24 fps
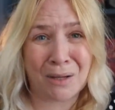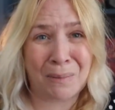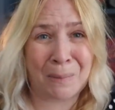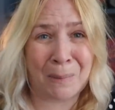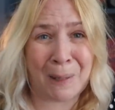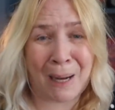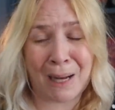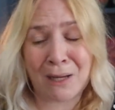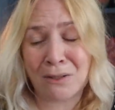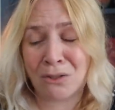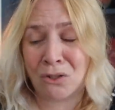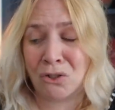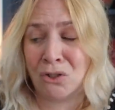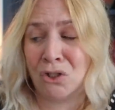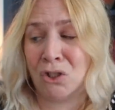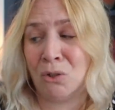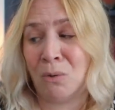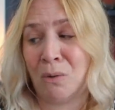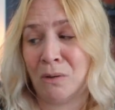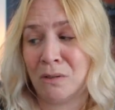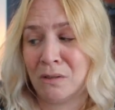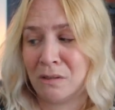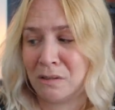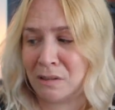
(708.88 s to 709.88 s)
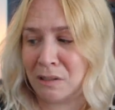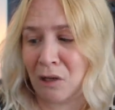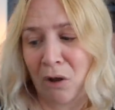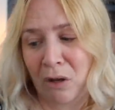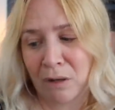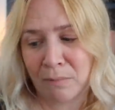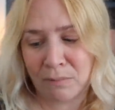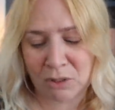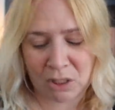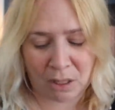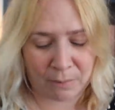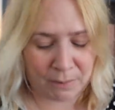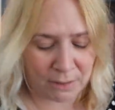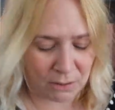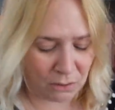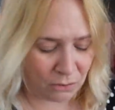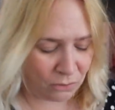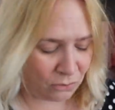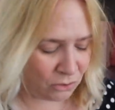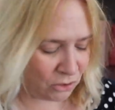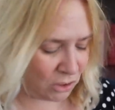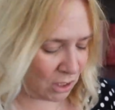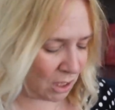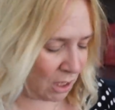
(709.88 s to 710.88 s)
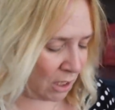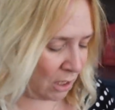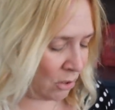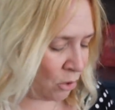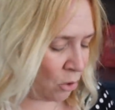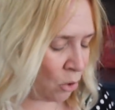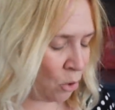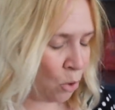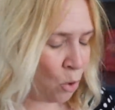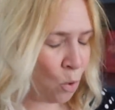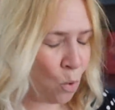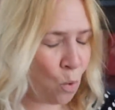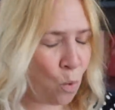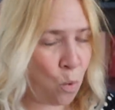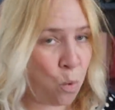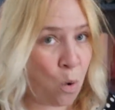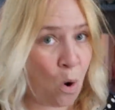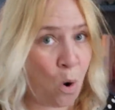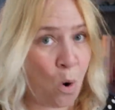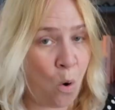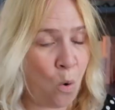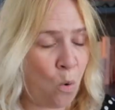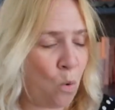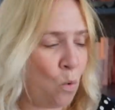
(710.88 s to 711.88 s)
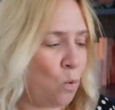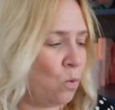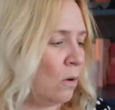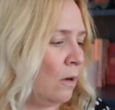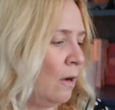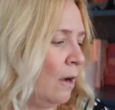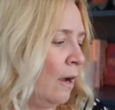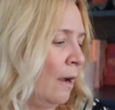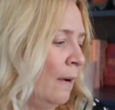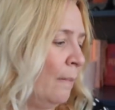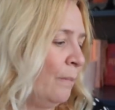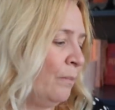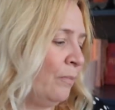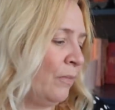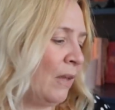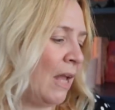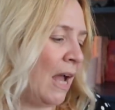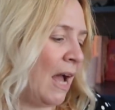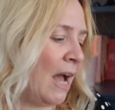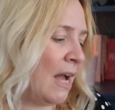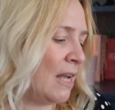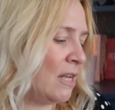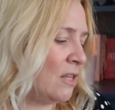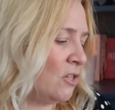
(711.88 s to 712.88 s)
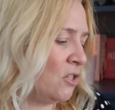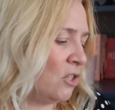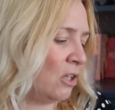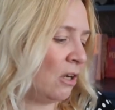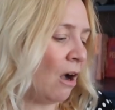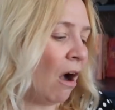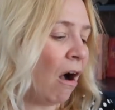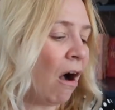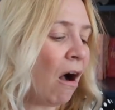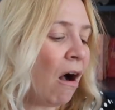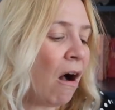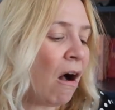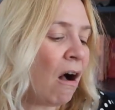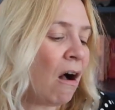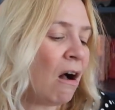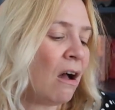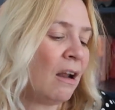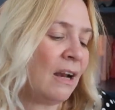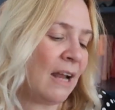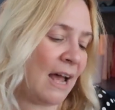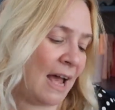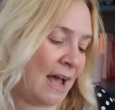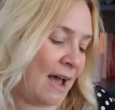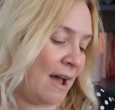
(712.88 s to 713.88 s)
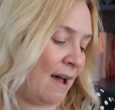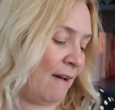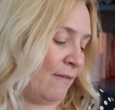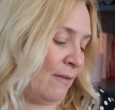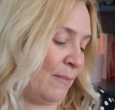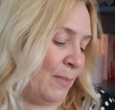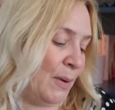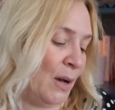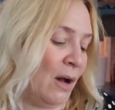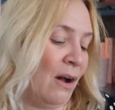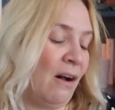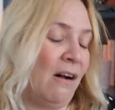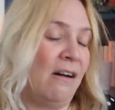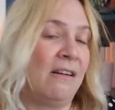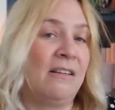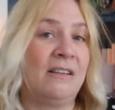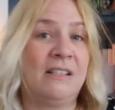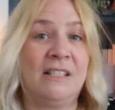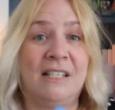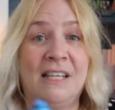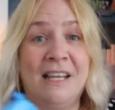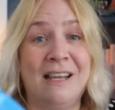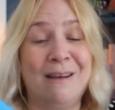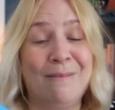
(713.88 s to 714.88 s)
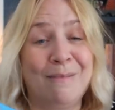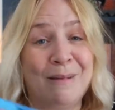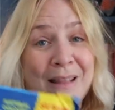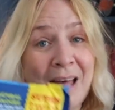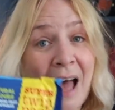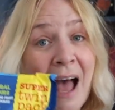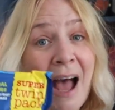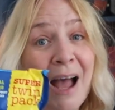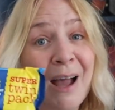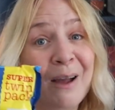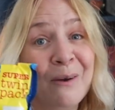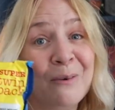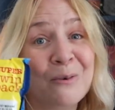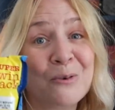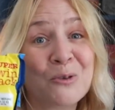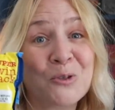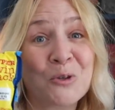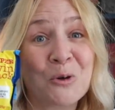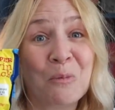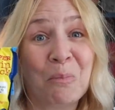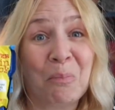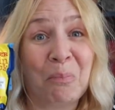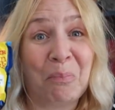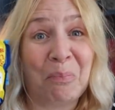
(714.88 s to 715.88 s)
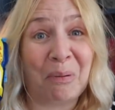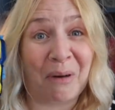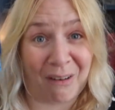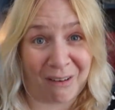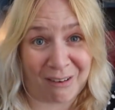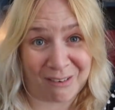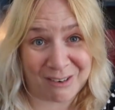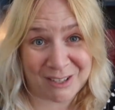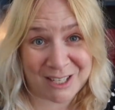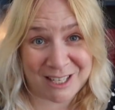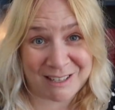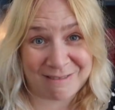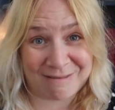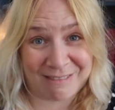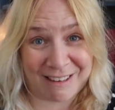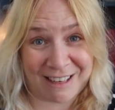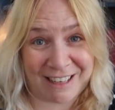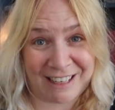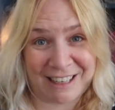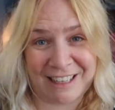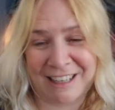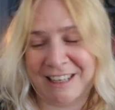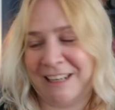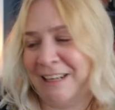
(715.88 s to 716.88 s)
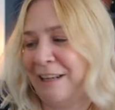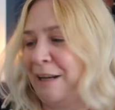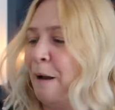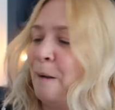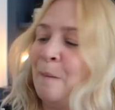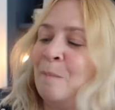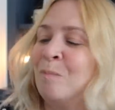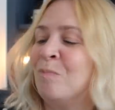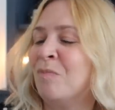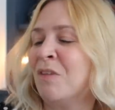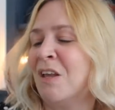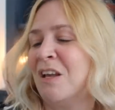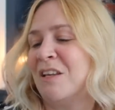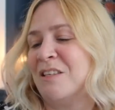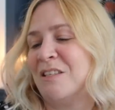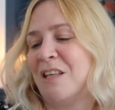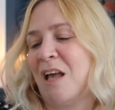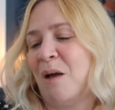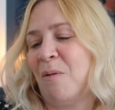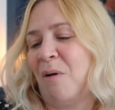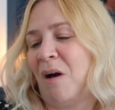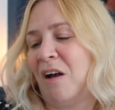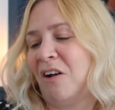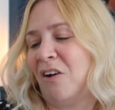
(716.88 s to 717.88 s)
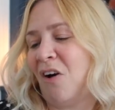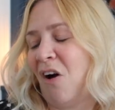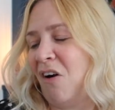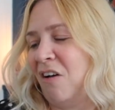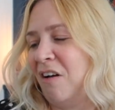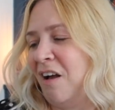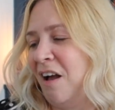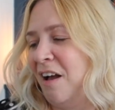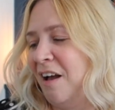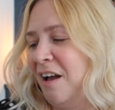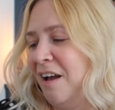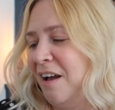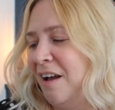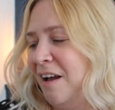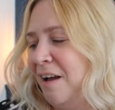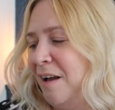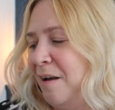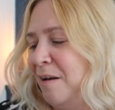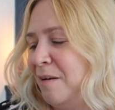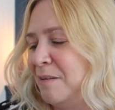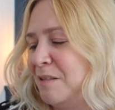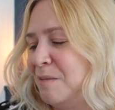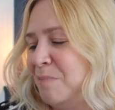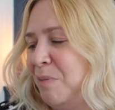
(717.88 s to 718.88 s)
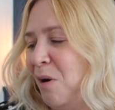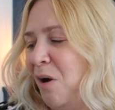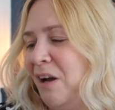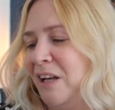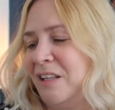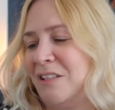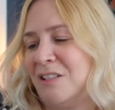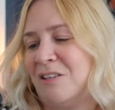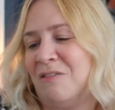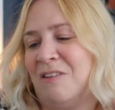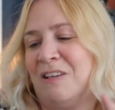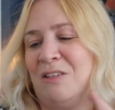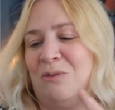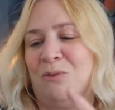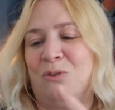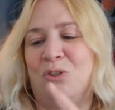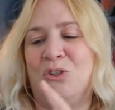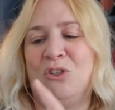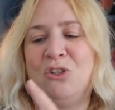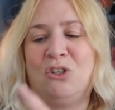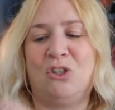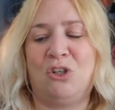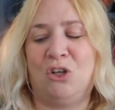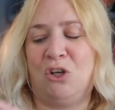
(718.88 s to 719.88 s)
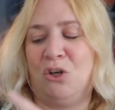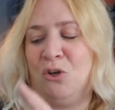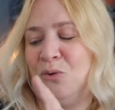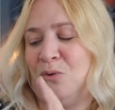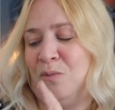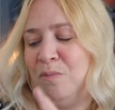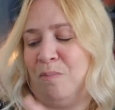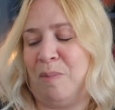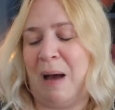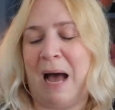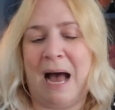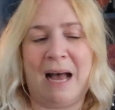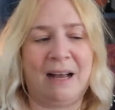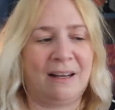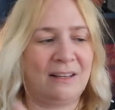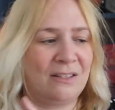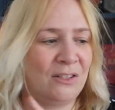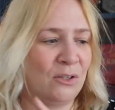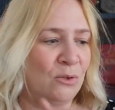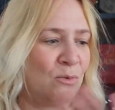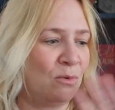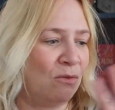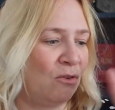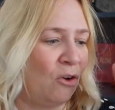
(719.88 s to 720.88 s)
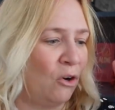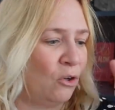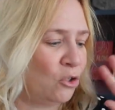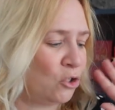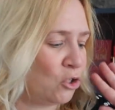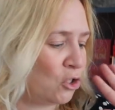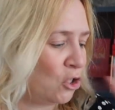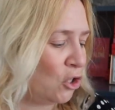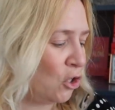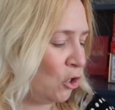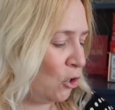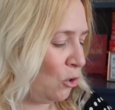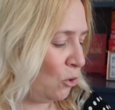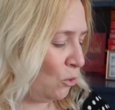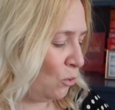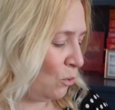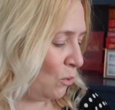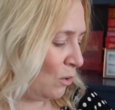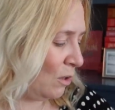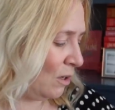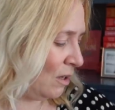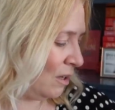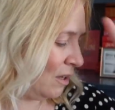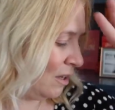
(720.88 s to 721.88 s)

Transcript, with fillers: come around, do you want a slime Jammy Dodger? Woo! And you can't have a party without a party ring. So I got uh, some party rings, which is two packs, because we've got two